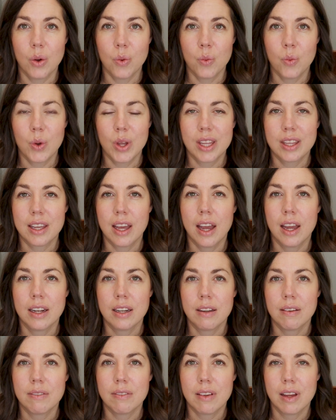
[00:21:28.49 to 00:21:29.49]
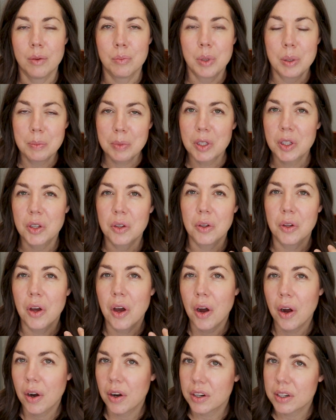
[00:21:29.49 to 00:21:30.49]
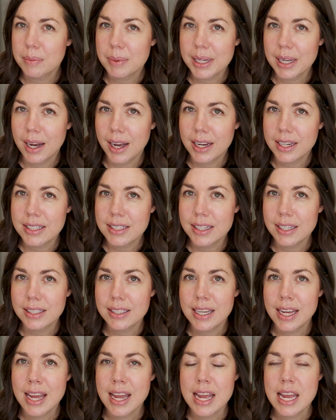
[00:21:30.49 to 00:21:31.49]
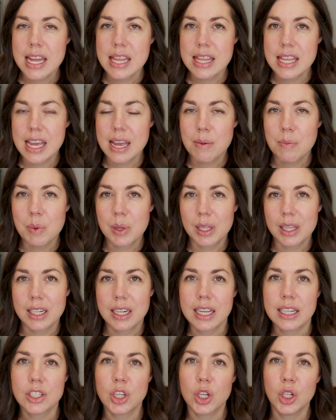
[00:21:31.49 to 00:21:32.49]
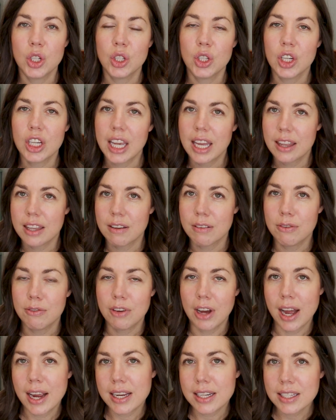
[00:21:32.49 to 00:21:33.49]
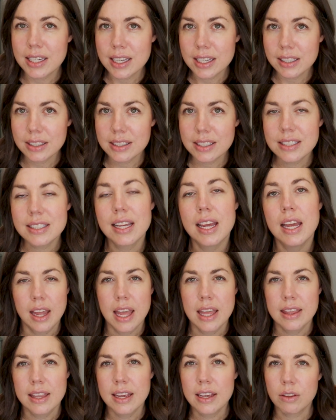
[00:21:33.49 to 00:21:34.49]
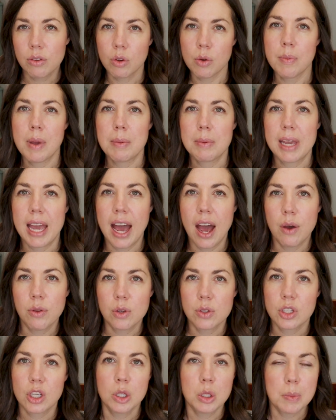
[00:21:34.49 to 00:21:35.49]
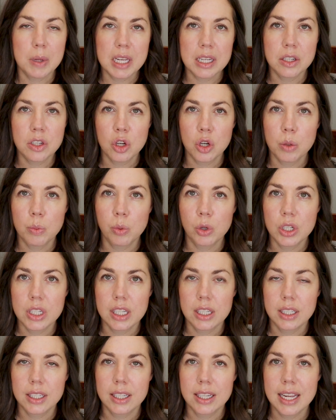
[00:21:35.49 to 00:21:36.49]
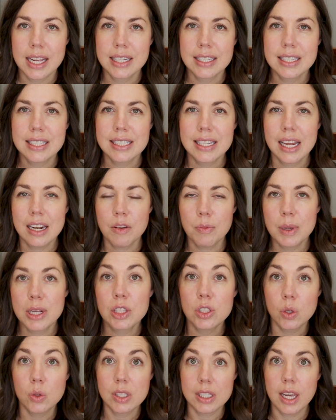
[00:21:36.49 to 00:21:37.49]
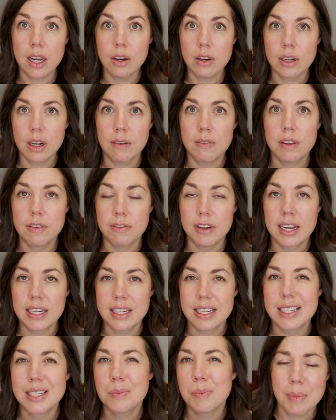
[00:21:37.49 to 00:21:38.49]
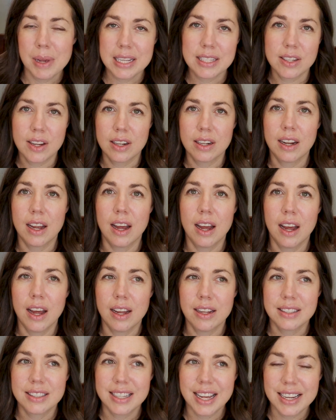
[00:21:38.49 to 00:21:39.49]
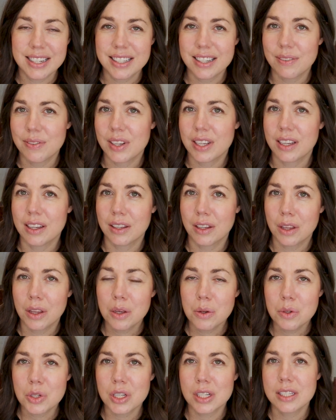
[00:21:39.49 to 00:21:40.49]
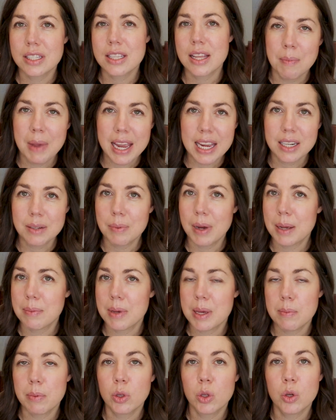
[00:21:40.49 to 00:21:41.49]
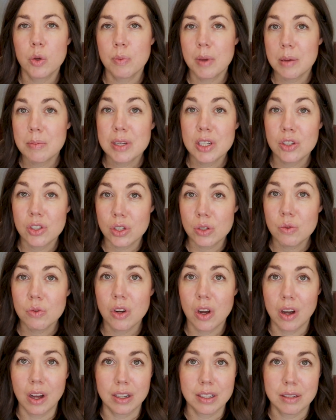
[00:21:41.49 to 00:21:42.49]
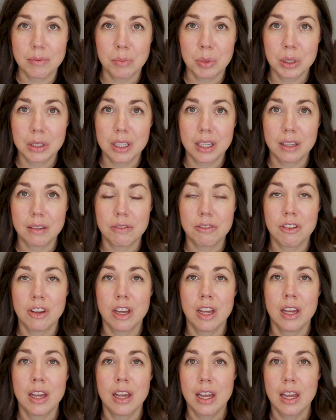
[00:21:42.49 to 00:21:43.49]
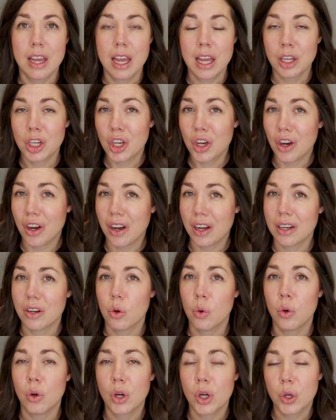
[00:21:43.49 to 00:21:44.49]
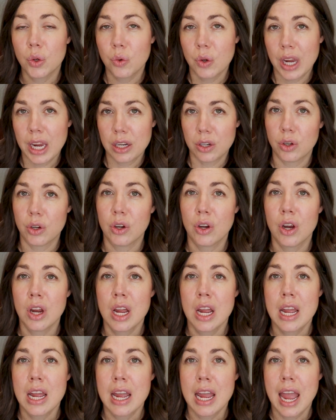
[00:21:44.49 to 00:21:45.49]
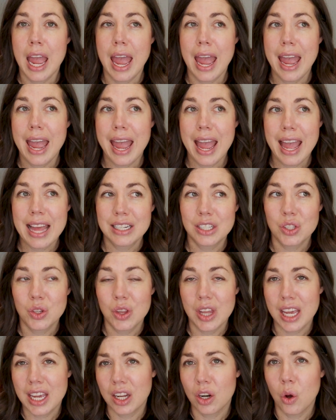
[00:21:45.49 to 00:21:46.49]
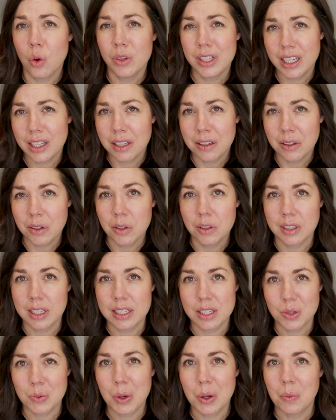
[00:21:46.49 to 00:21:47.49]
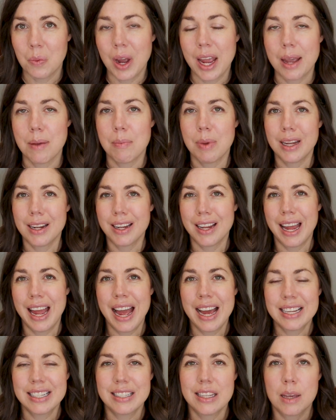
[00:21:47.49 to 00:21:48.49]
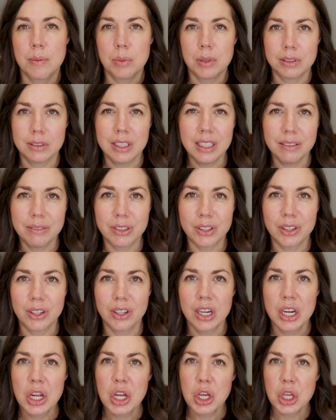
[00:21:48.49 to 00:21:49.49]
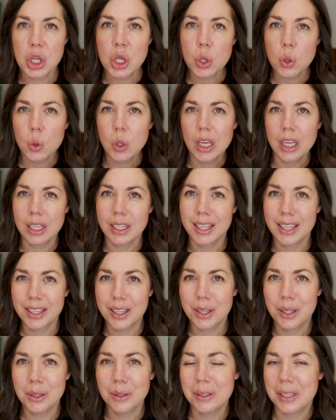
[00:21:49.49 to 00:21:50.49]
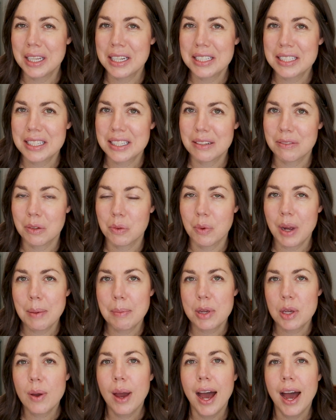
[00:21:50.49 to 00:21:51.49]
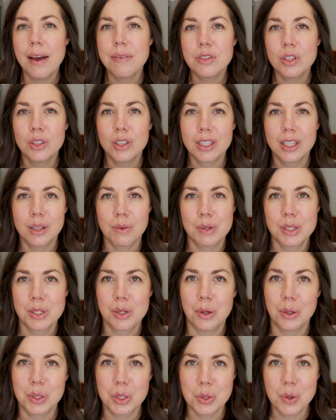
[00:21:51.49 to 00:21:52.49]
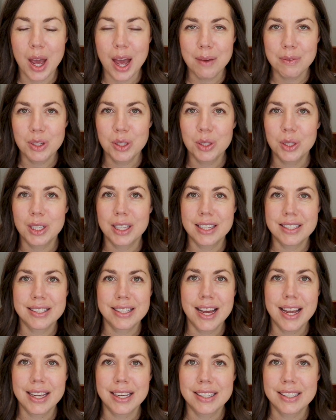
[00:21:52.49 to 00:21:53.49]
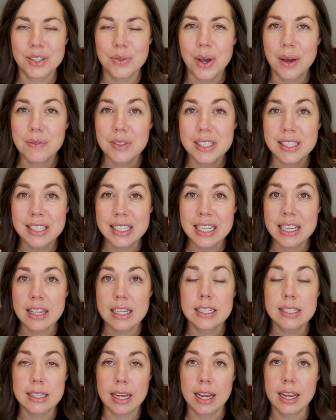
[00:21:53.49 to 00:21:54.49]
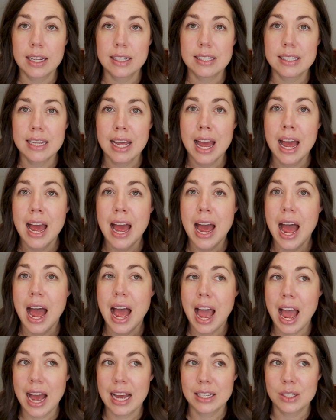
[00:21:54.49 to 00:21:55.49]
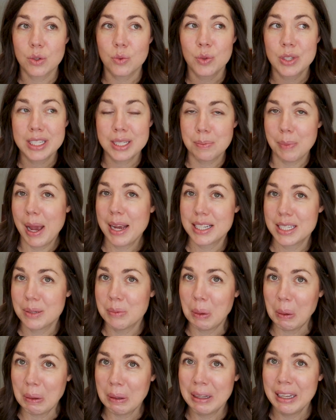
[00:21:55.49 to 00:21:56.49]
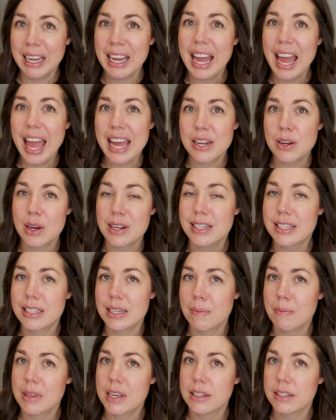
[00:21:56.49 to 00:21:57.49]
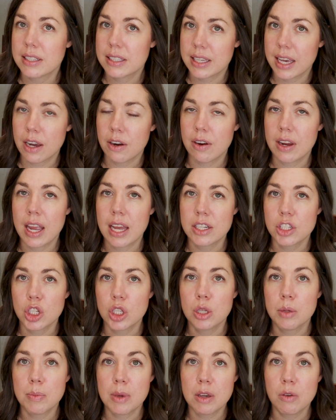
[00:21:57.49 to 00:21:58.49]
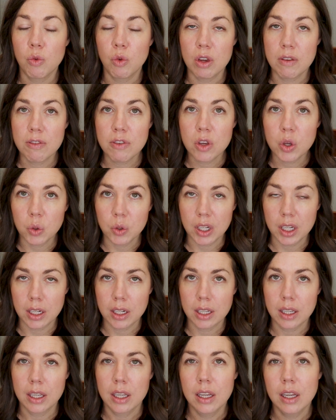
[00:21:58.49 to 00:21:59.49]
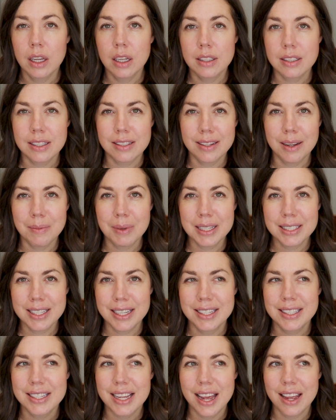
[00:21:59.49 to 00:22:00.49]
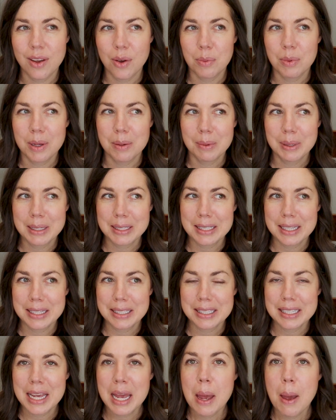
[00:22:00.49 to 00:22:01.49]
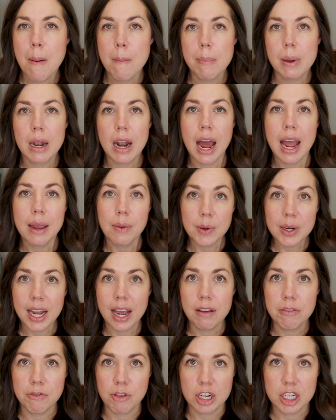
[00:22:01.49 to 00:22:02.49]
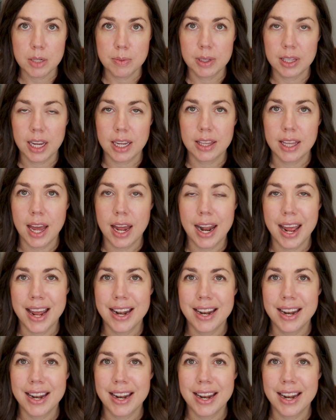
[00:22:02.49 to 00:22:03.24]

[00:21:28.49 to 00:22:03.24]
with kind of a biblical heart behind it. The ability to look at the findings and think through maybe how those can be interpreted. Instead of being so scared of the findings based on scientific conclusions made by people who maybe do not believe in God or a creator. And so they can only conclude things one way. But as a believer, you can conclude things a different way, but you have to look at the results. You have to look at the science. You have to see the science as respectable and not something scary and to be refuted. Does that make sense? I hope that makes sense. But I would have freshmen like that.